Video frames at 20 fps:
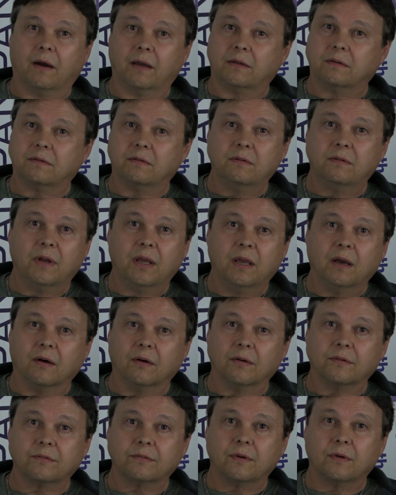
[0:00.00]
2
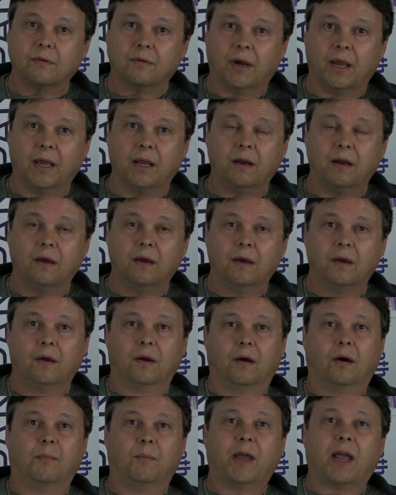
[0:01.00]
deals, right?
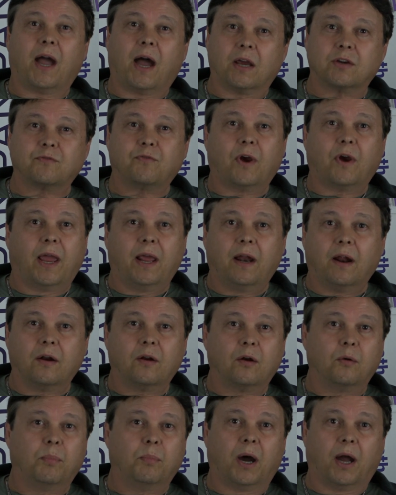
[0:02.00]
Oh my gosh, for
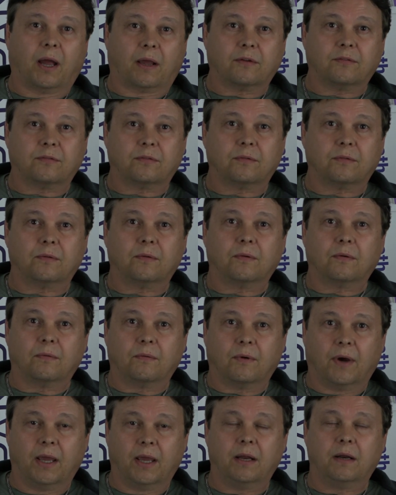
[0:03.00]
$800,
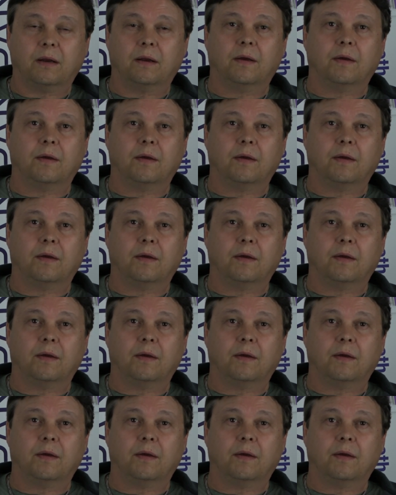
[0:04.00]
right?